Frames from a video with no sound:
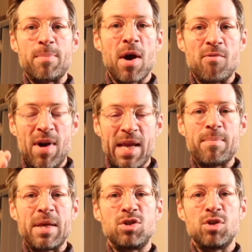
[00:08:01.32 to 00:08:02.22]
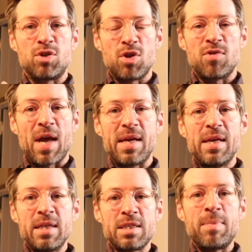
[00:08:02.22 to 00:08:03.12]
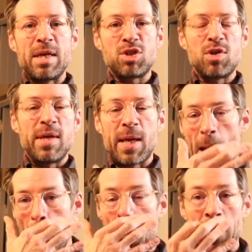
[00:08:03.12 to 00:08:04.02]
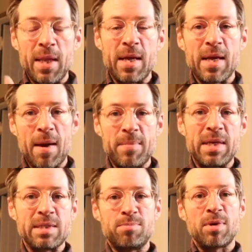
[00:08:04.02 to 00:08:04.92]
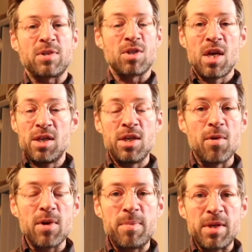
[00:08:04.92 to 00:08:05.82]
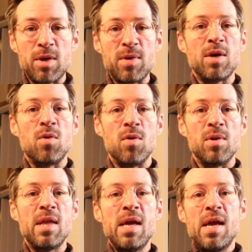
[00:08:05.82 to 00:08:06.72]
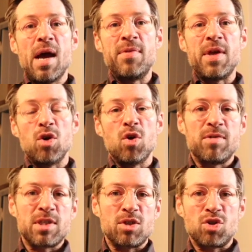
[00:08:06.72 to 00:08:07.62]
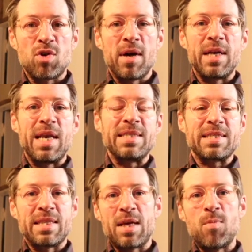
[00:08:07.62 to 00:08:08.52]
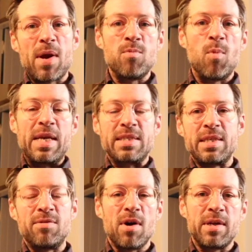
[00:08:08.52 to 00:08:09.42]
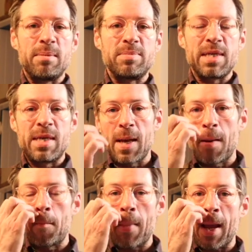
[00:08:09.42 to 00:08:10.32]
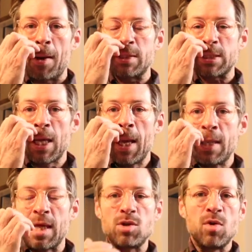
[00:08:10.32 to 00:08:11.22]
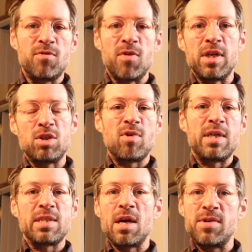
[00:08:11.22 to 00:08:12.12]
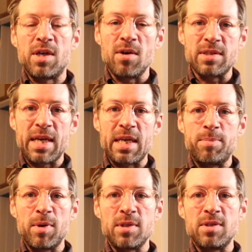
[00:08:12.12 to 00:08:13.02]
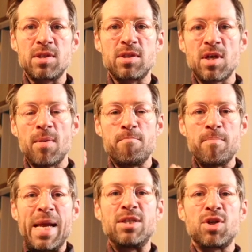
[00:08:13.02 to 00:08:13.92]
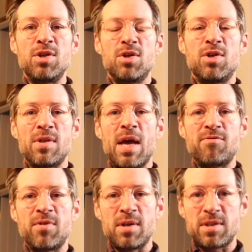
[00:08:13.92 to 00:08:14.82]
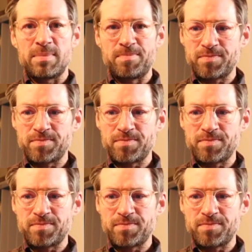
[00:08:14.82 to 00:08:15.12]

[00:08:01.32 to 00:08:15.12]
but I recommend you do that to make sure you get on the listing process. You don't want to be doing it all and then all of a sudden trying to list and then waiting weeks and you've got an empty house that's all furnished, ready to go, and you can't take any bookings. So make sure you do that first.